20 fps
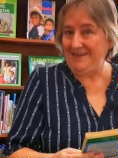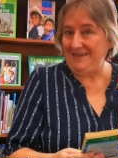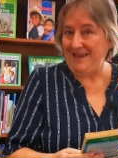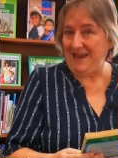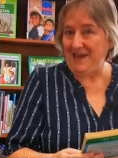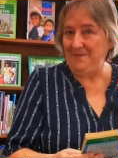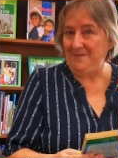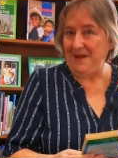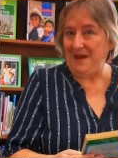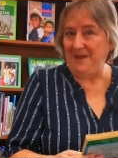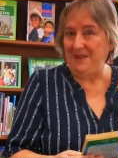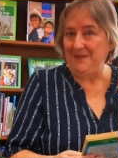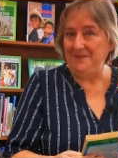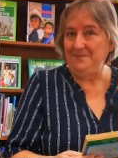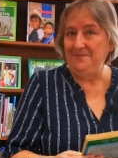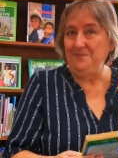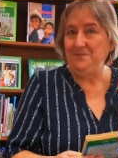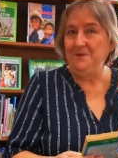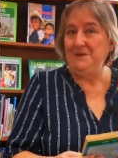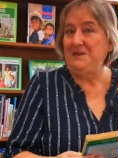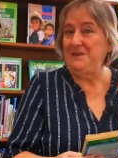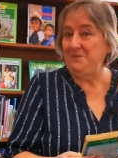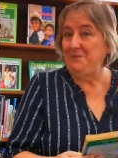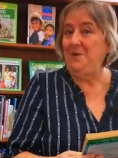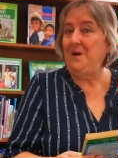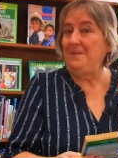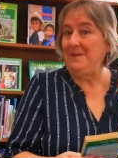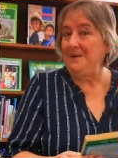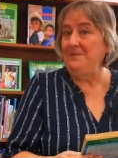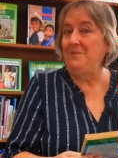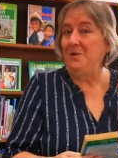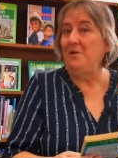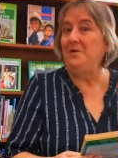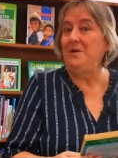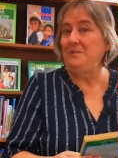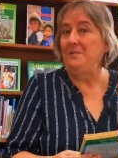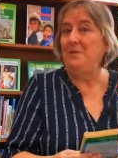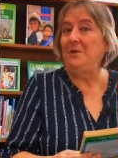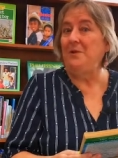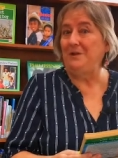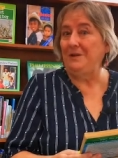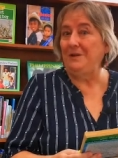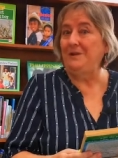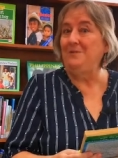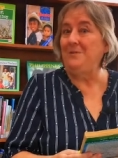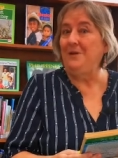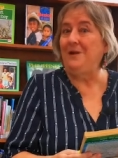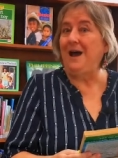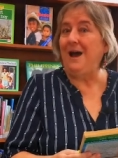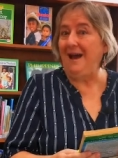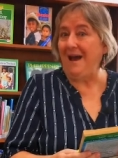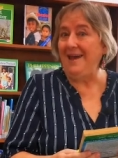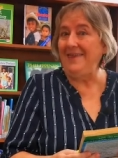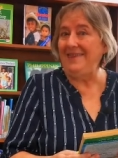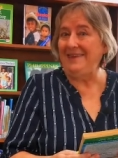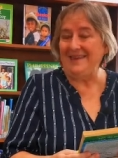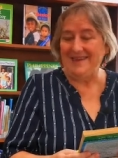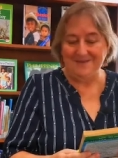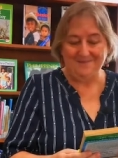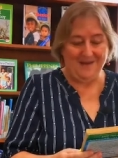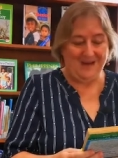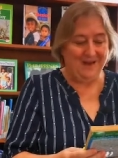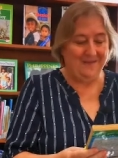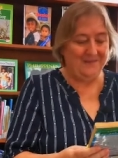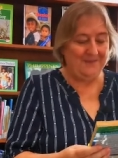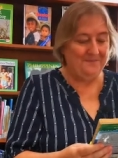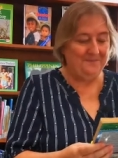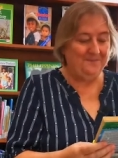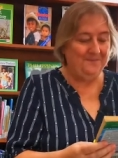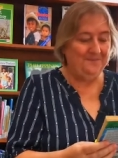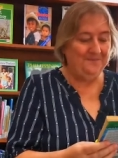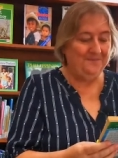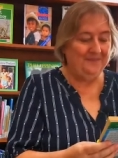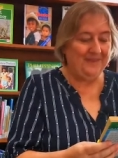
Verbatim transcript: say about them, which is probably more important than what I think about them.